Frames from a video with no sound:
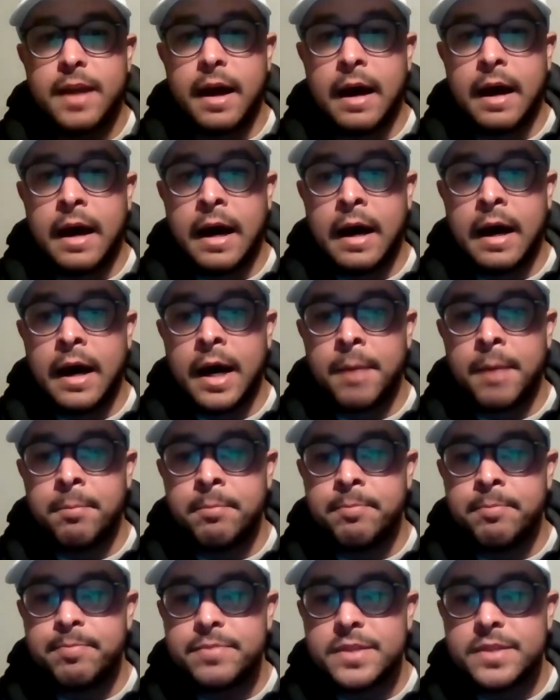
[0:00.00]

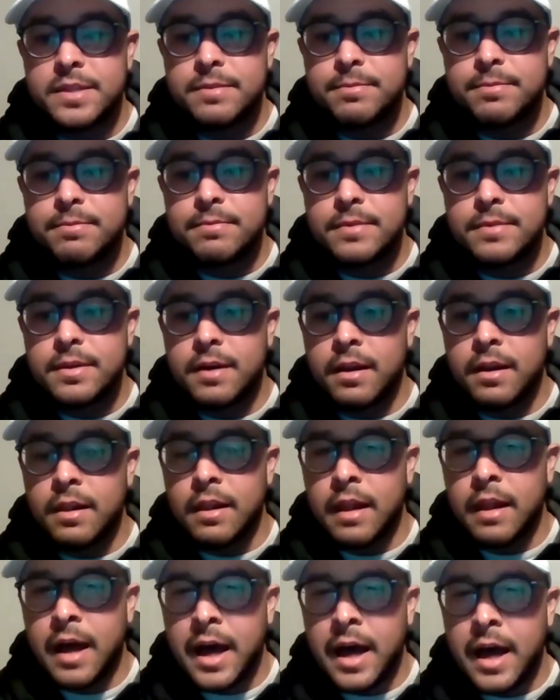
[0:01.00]
a
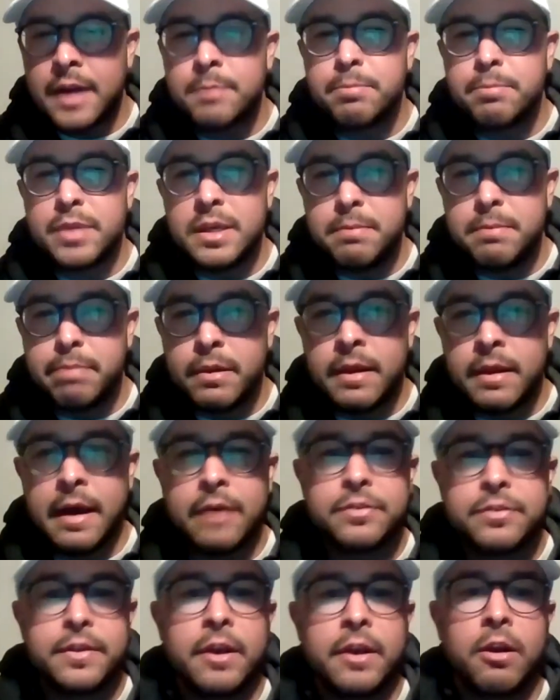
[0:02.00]
lot of people
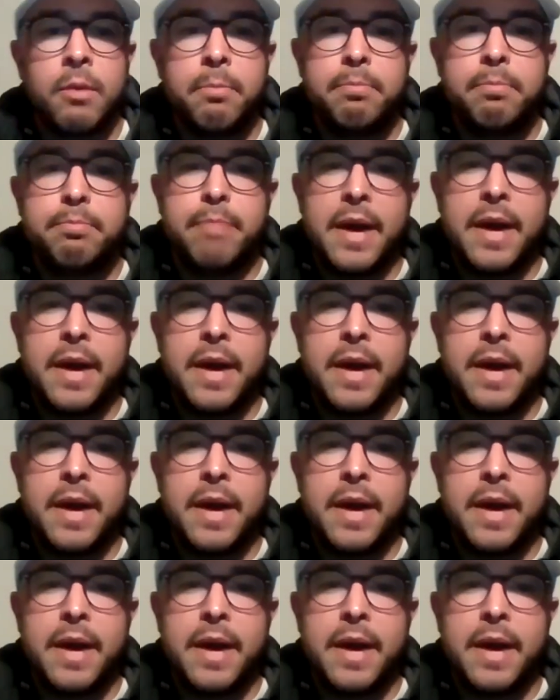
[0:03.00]
out there are